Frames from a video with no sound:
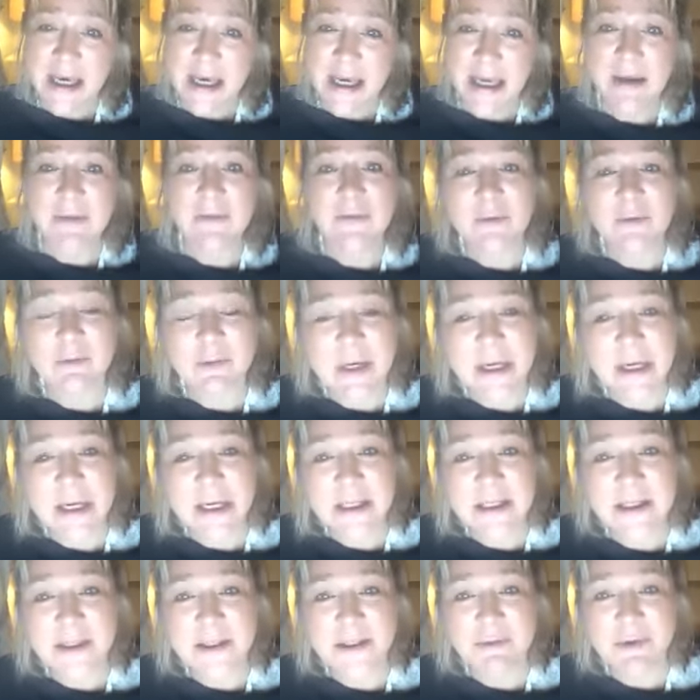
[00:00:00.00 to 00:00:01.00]
If the reading
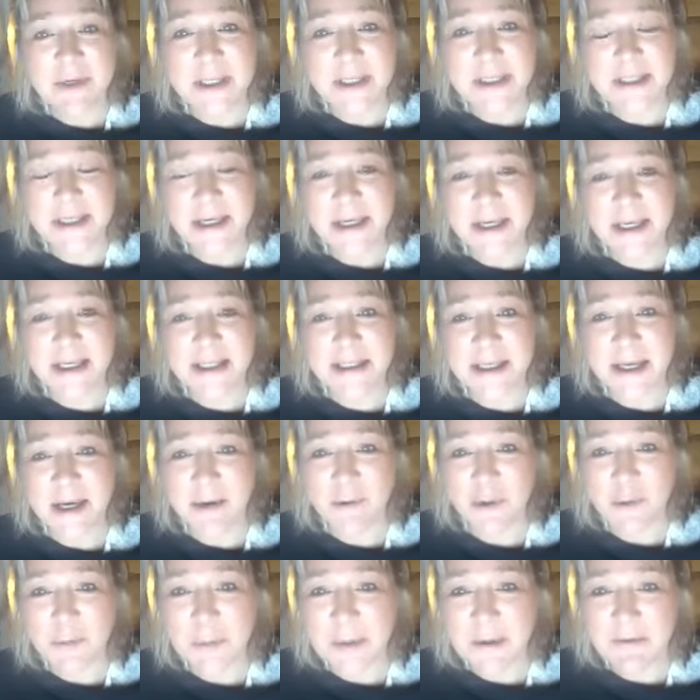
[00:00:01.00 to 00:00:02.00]
does resonate, I
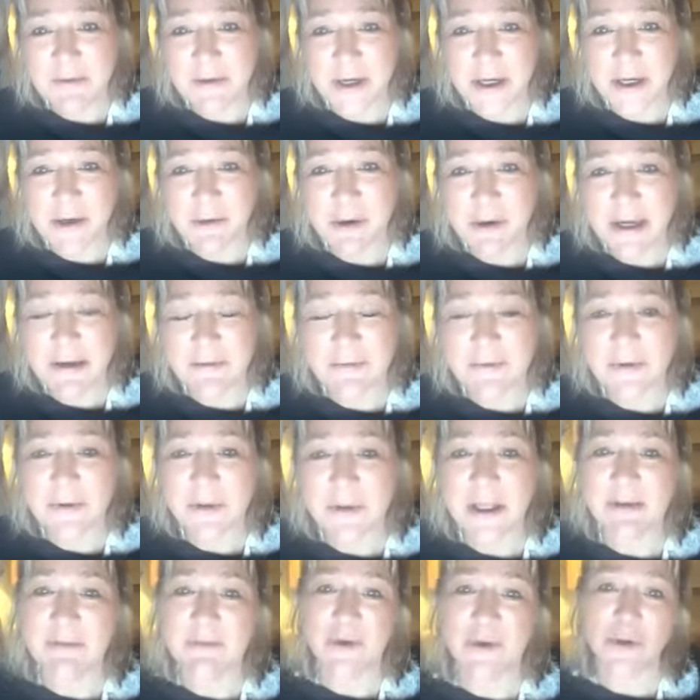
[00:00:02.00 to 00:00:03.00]
would be very grateful
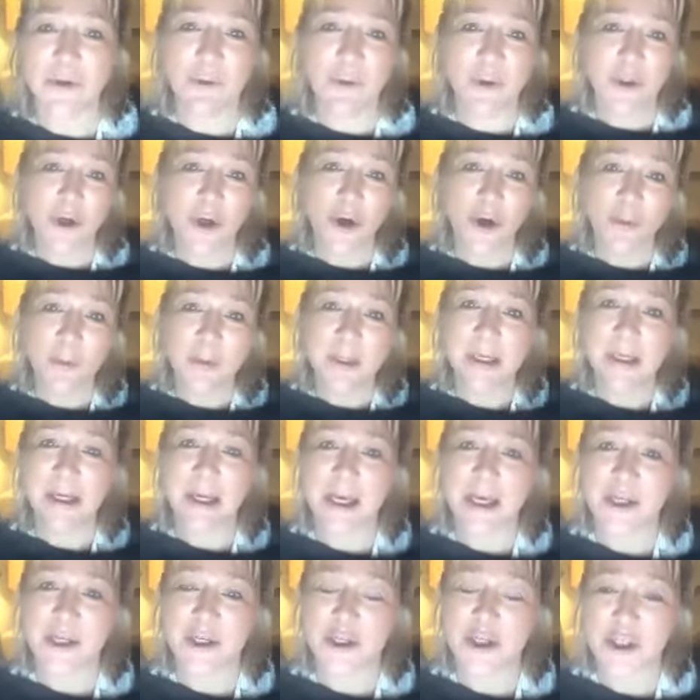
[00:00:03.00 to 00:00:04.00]
if you would comment,
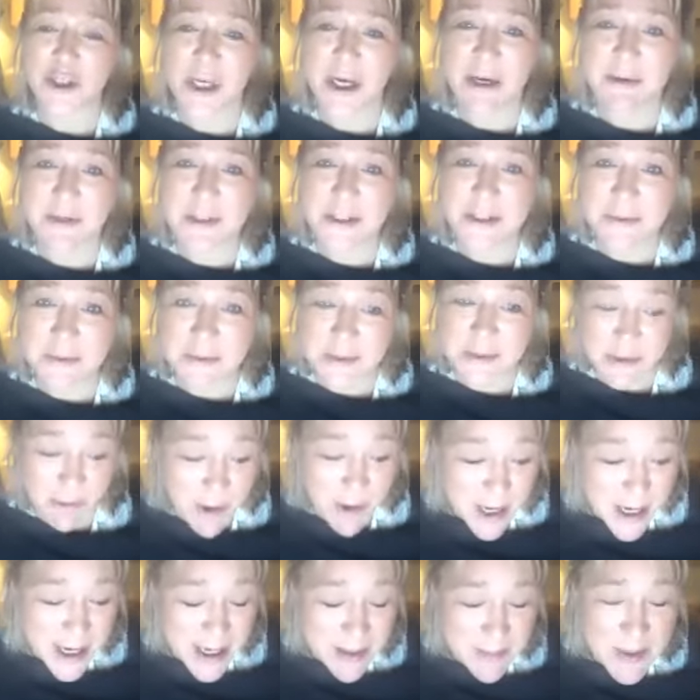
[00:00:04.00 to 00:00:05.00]
like, share and
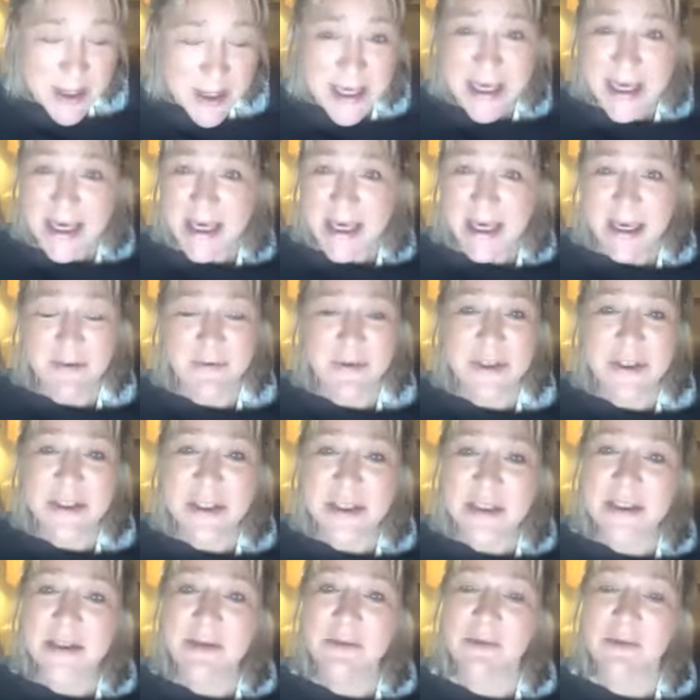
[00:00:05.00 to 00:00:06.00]
subscribe. If it
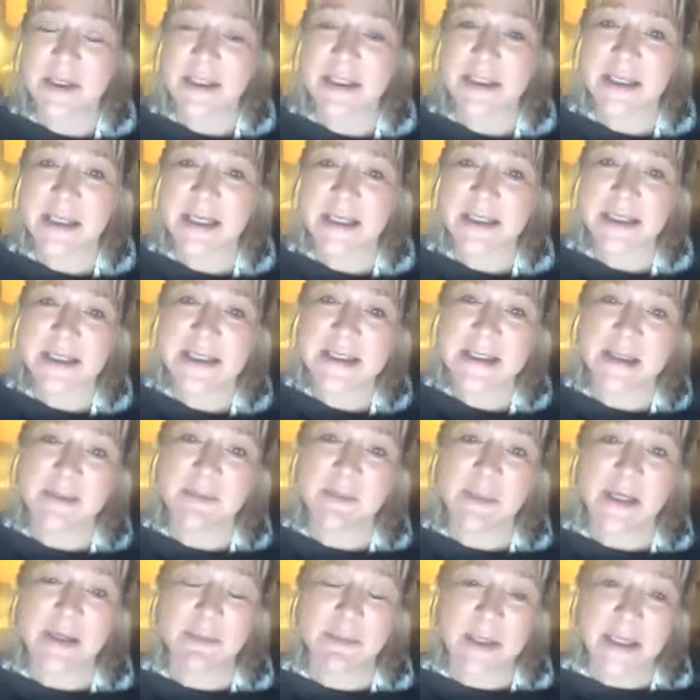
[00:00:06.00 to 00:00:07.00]
doesn't resonate, it
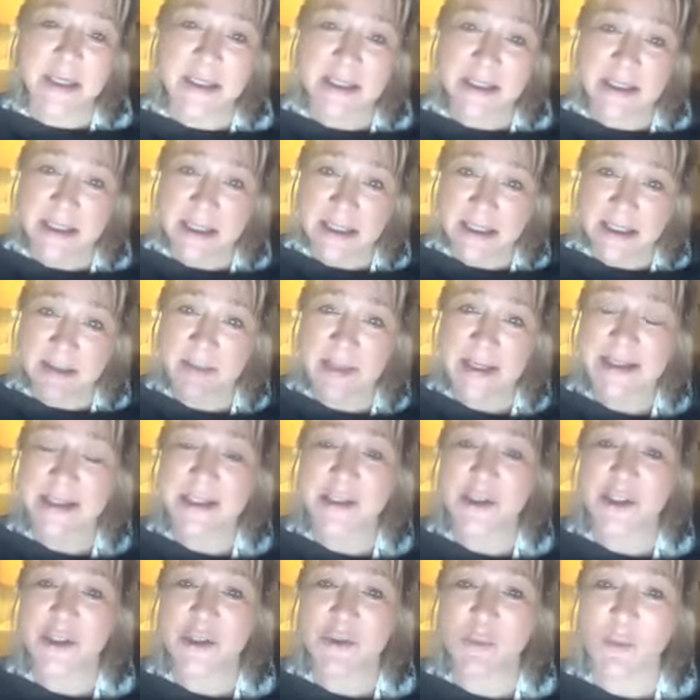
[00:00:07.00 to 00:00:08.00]
simply means these
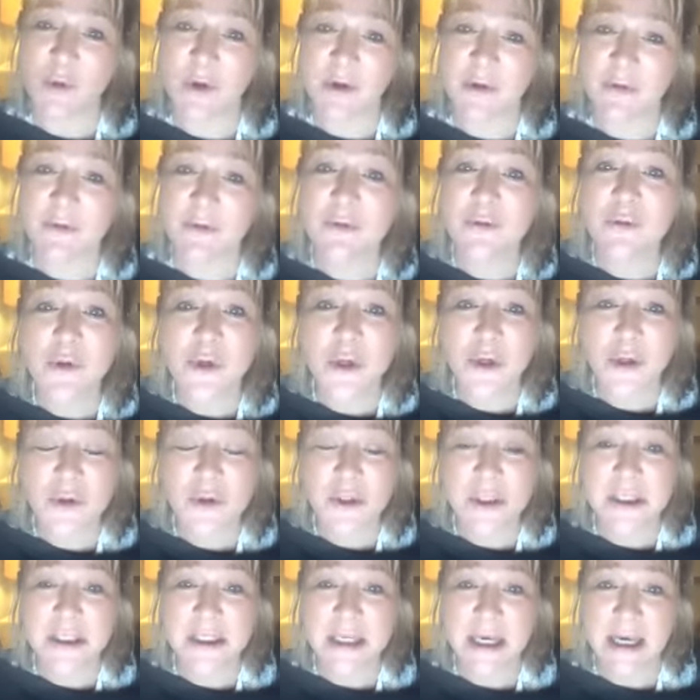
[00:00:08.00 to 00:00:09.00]
messages weren't for you
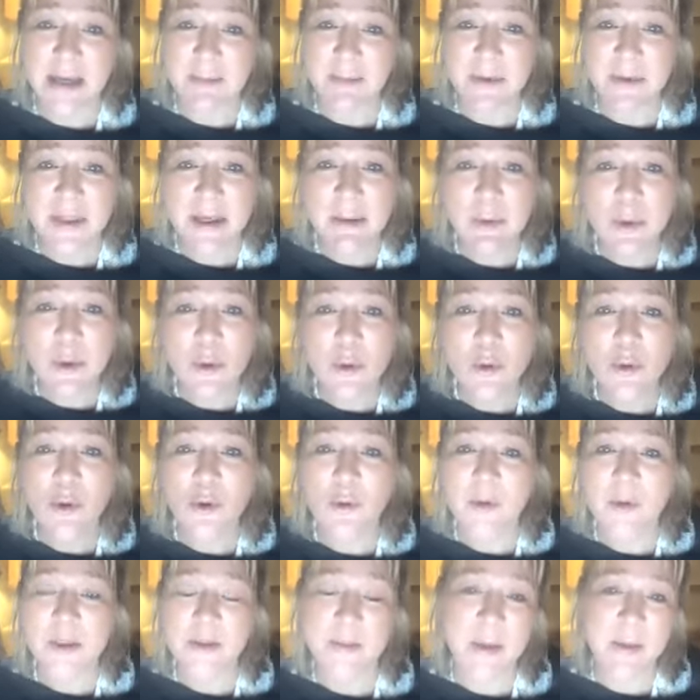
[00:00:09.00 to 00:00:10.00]
today, but there will
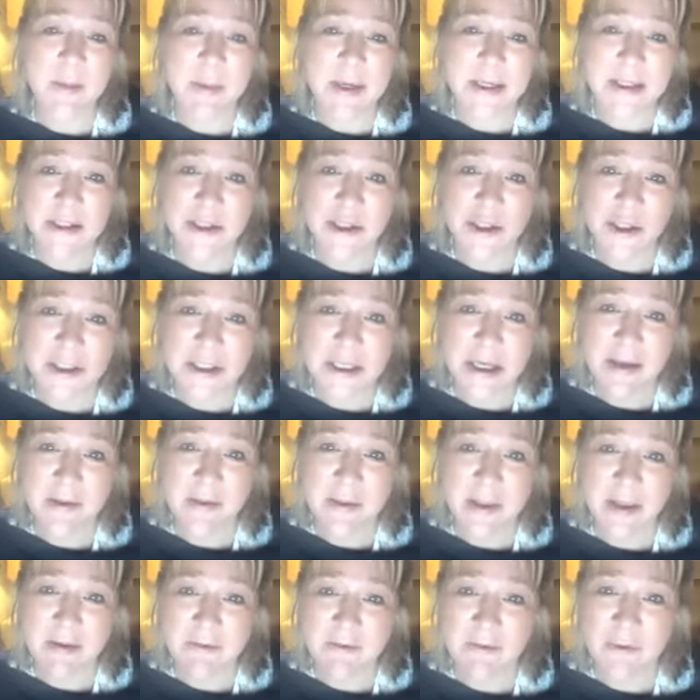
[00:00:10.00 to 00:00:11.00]
always be messages out
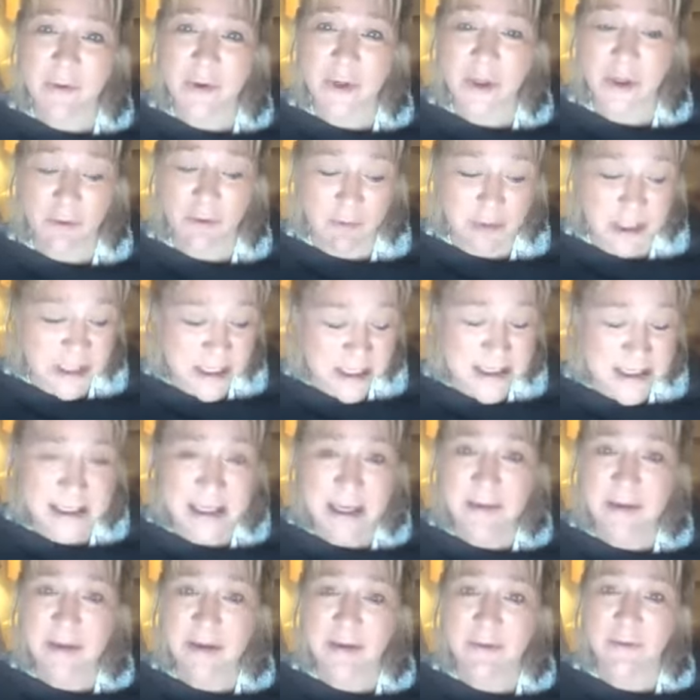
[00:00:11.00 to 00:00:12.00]
there for you, readings
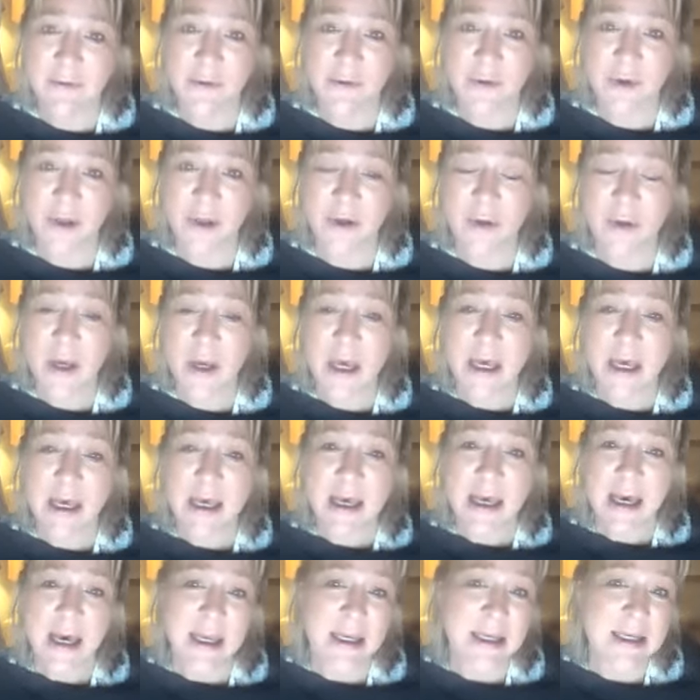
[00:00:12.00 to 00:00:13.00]
out there for you
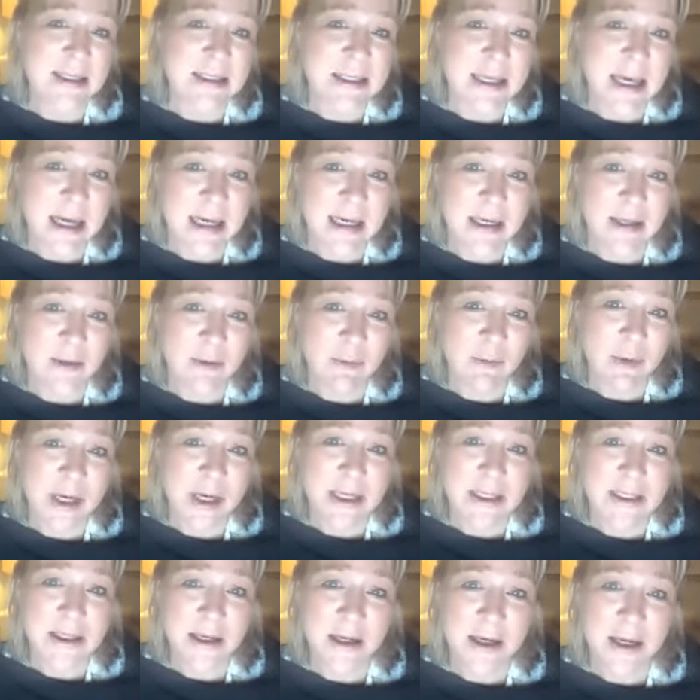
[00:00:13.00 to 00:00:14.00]
at exactly the
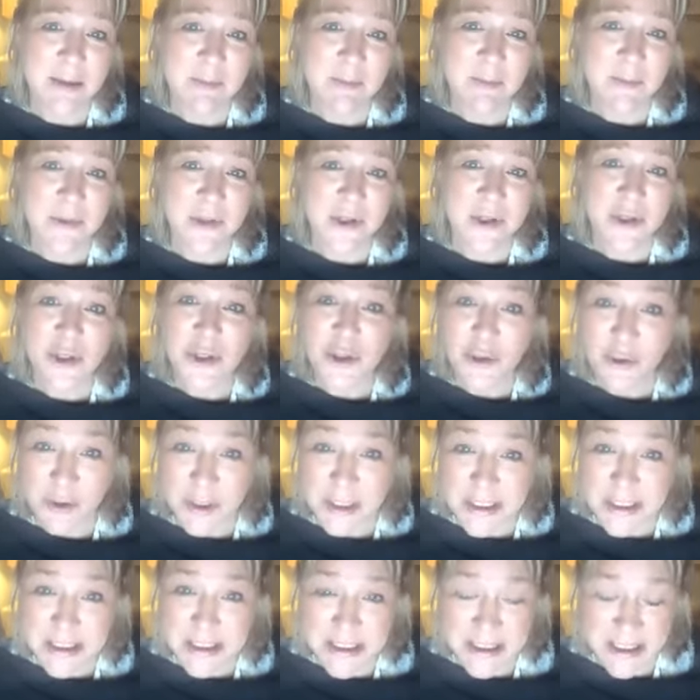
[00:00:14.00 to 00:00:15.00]
right time that you
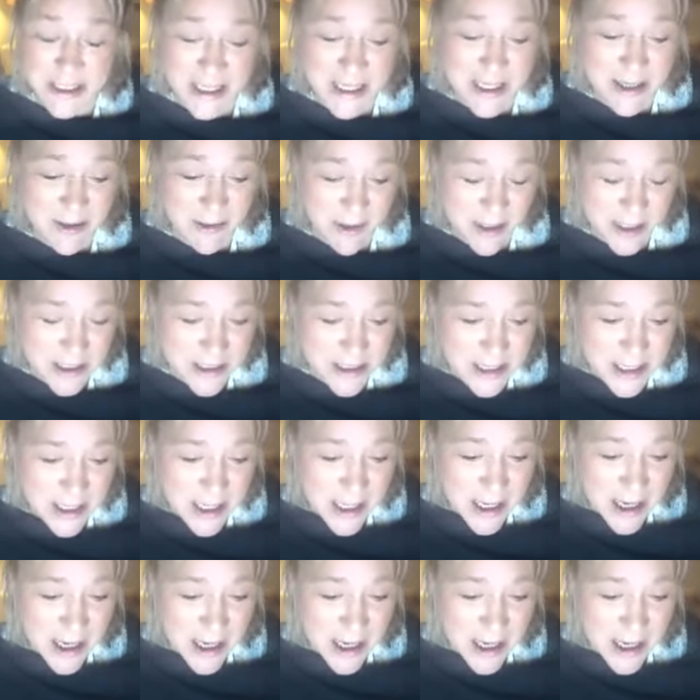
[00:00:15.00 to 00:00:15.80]
need to hear it.